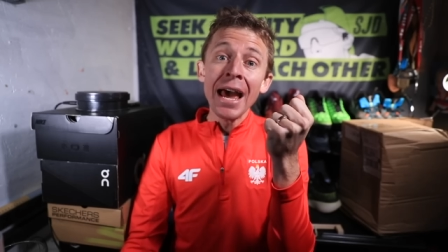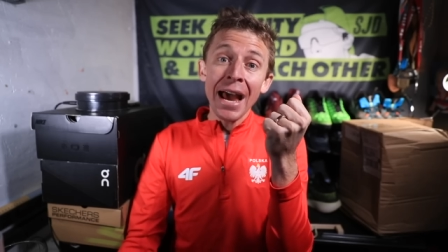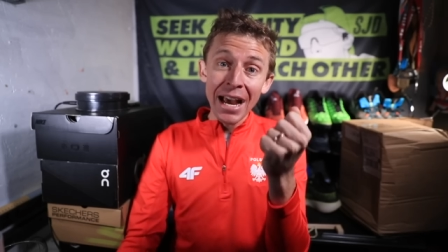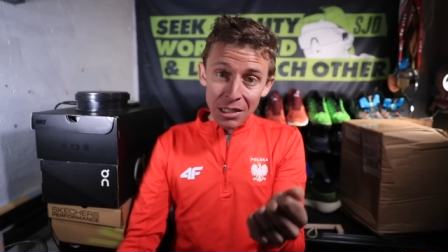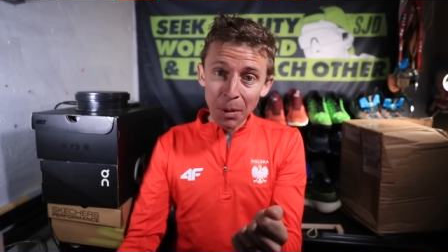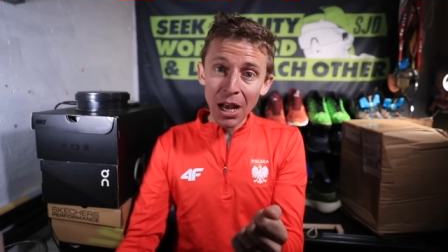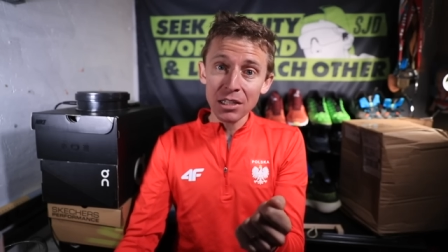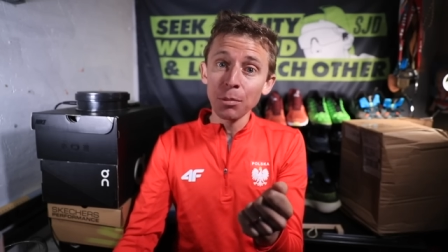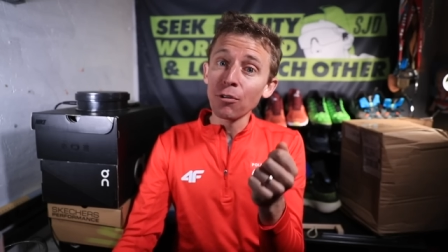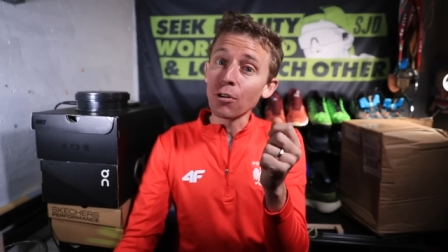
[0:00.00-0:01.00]
as
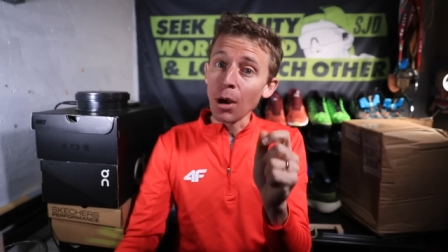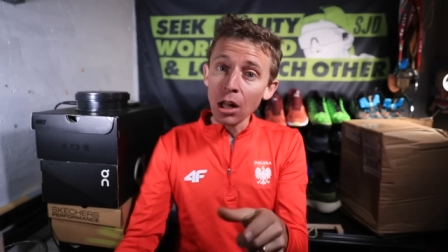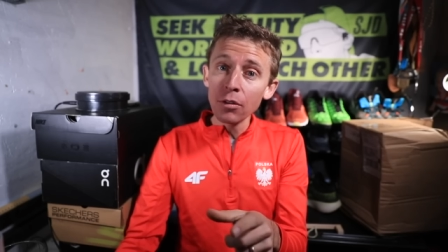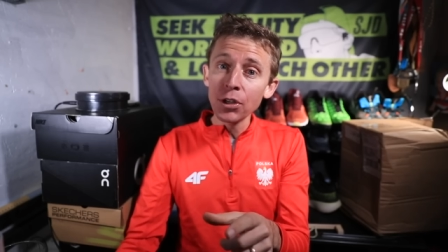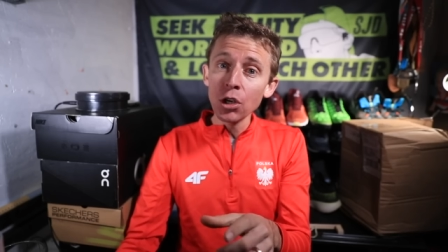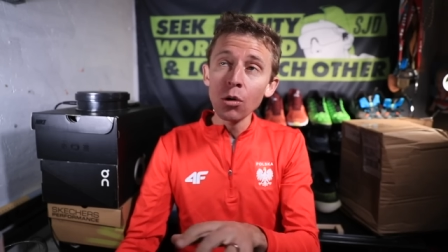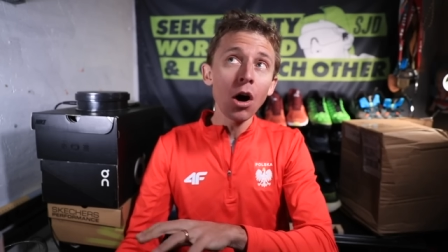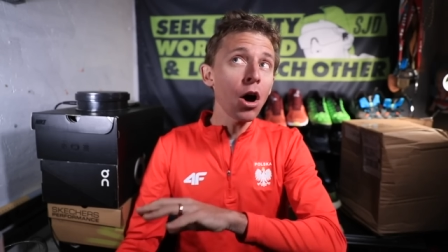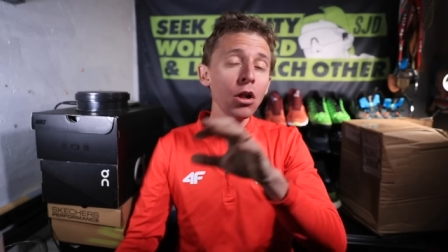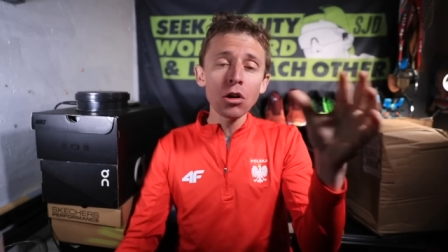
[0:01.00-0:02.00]
possible from all of you
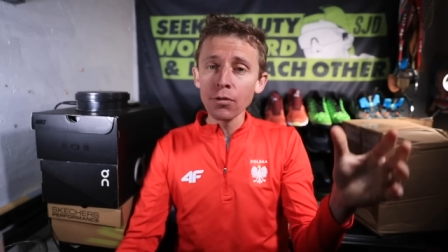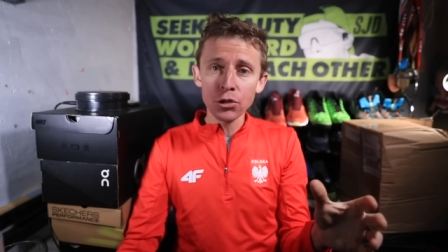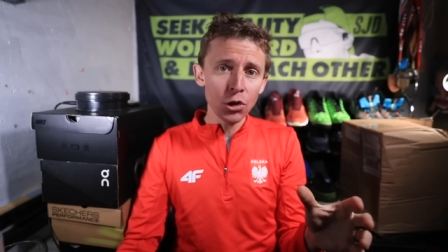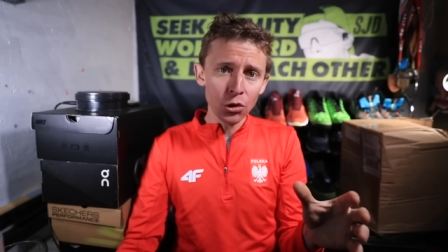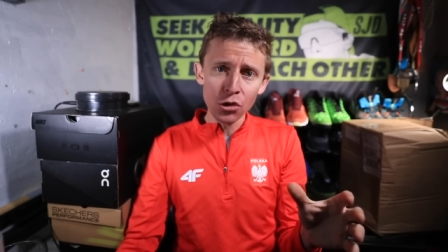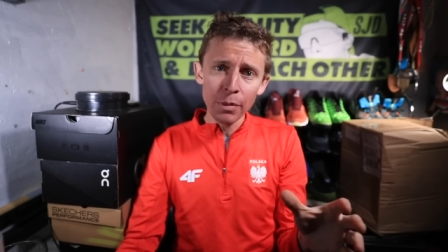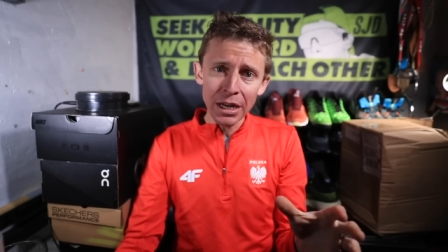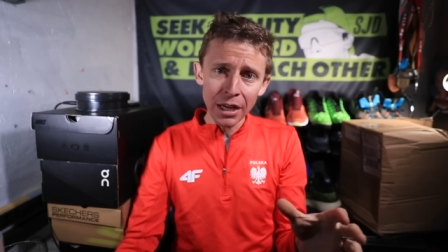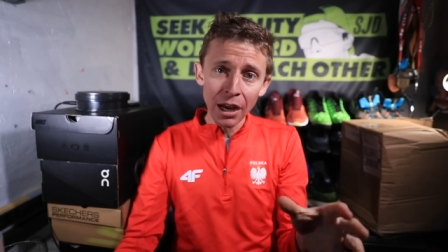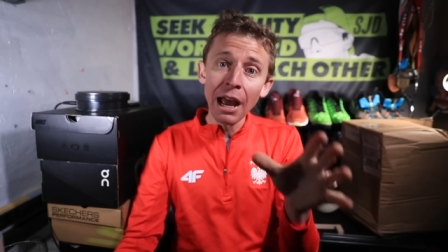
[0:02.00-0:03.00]
all over social media.